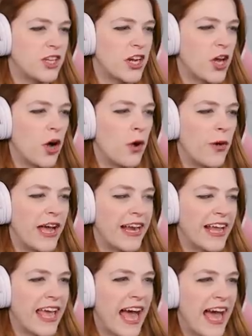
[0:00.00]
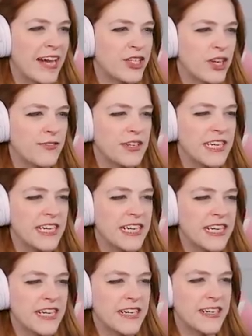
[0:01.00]
just gonna go away to Cash over
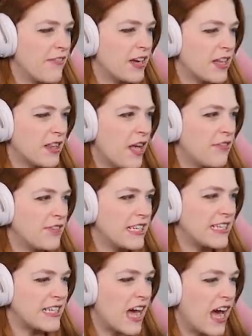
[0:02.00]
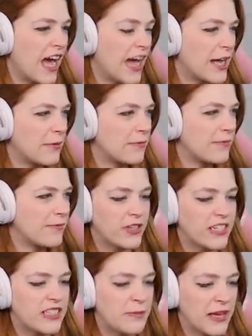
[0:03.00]
here, having a lovely time,
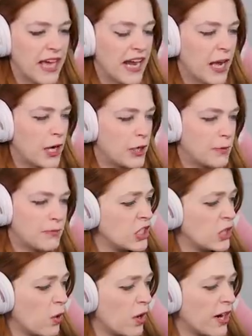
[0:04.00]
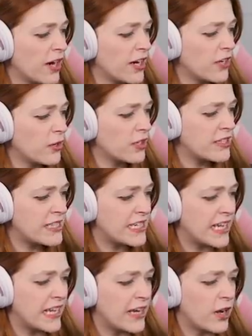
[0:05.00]
doing his piano. Dior, you're
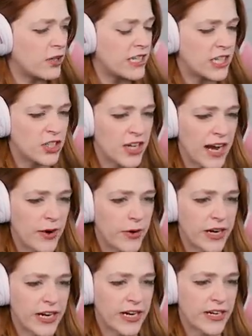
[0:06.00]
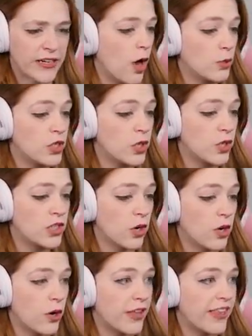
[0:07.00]
stinky. Go take a shower. Oh, Dior,
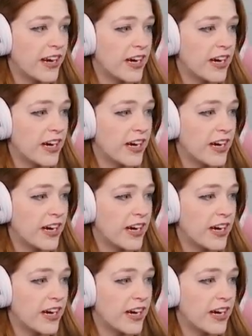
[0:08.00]
don't go in